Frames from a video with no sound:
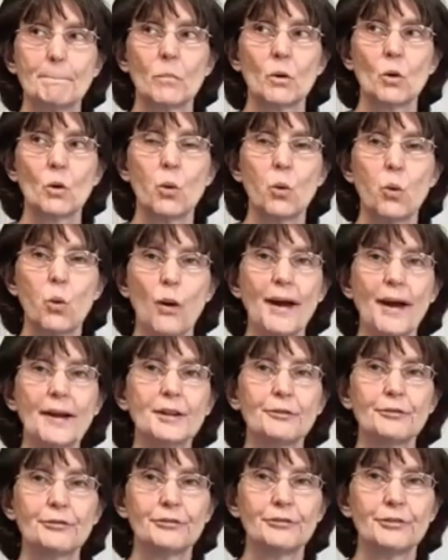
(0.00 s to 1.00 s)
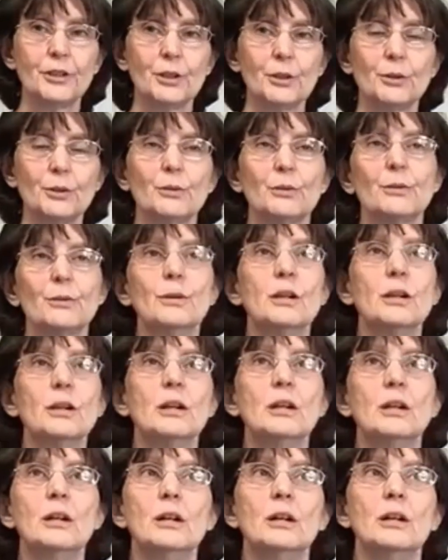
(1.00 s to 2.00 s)
quite a few
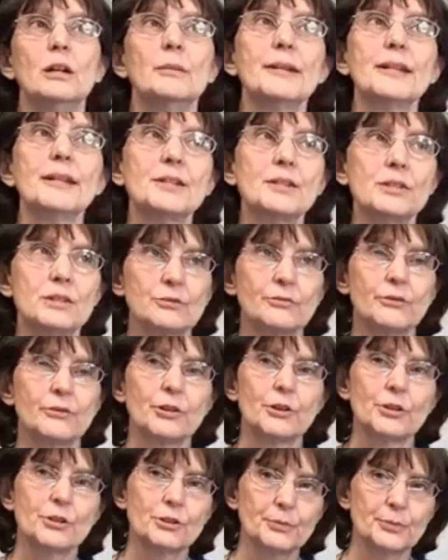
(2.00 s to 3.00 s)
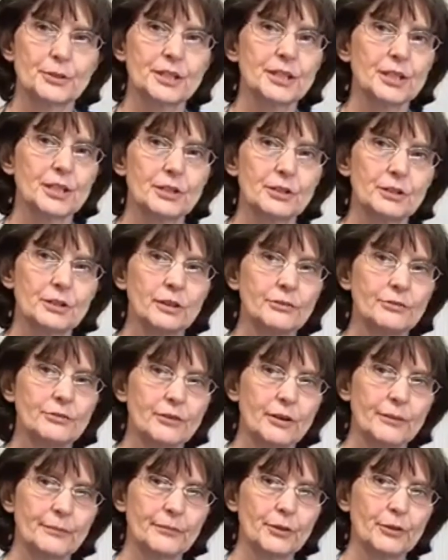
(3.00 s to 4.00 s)
pieces of furniture, particularly
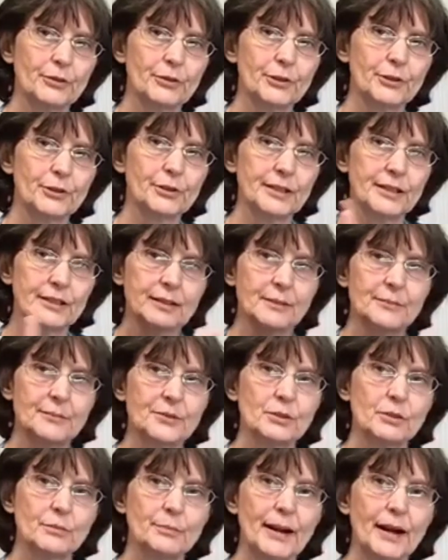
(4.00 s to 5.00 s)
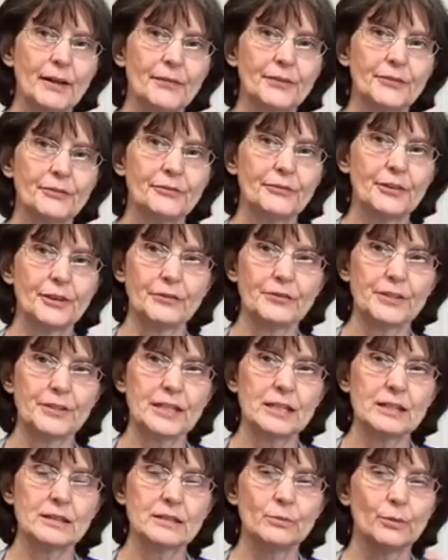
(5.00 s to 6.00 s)
from the 30s up to about the
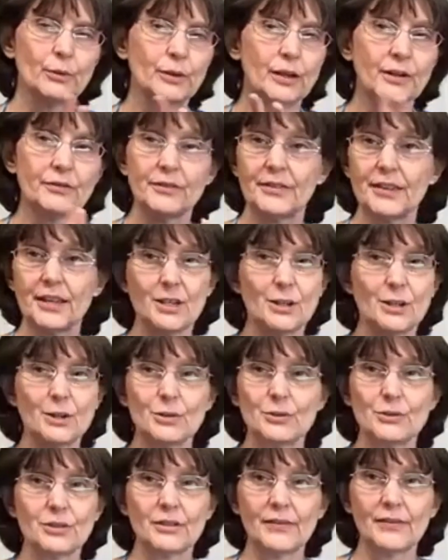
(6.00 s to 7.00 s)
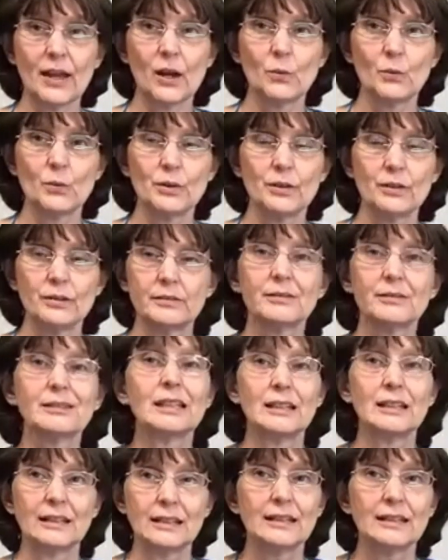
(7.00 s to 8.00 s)
50s, whatever they used in that wood,
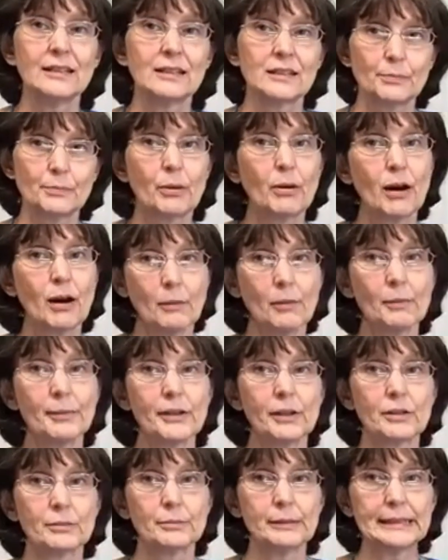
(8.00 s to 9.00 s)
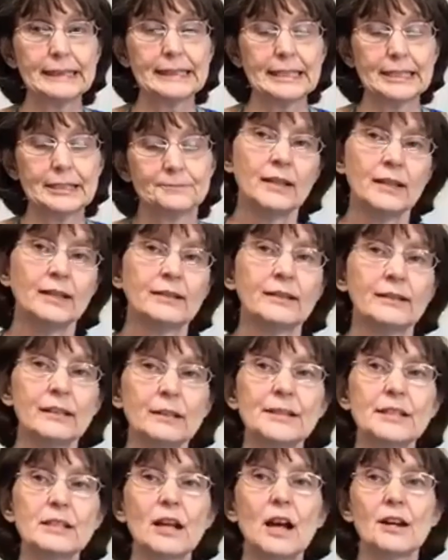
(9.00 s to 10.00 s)
it's probably going to bleed. And let
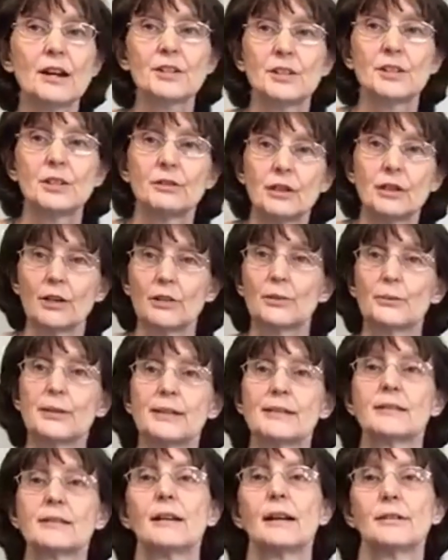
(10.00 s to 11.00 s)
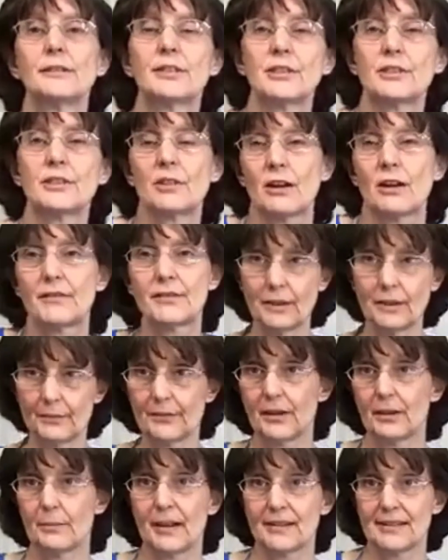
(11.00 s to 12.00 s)
me talk to you another reason. I just thought of
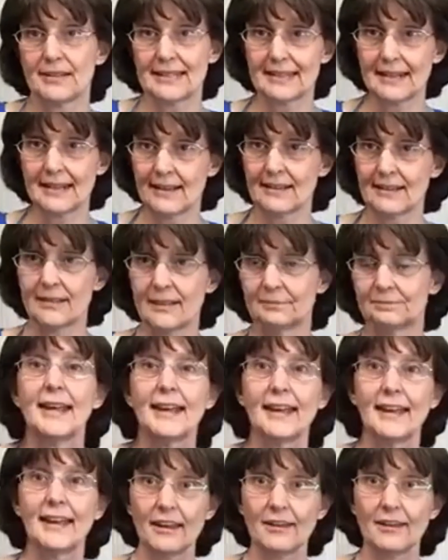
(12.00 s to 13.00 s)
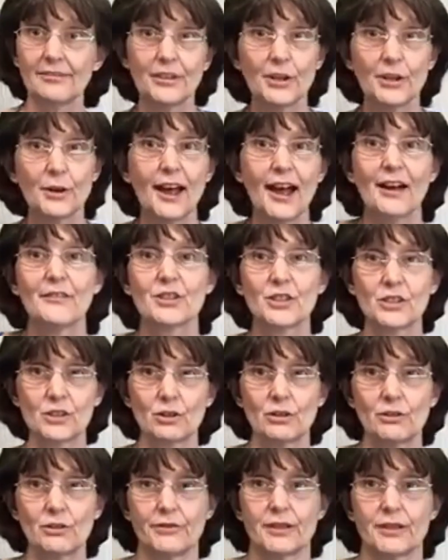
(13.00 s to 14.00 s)
something about sanding. If you have a
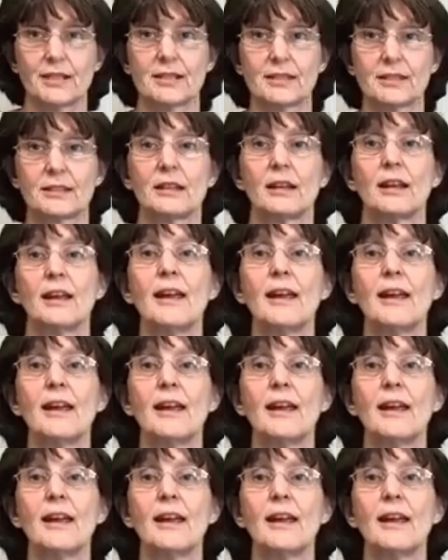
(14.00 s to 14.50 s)
surface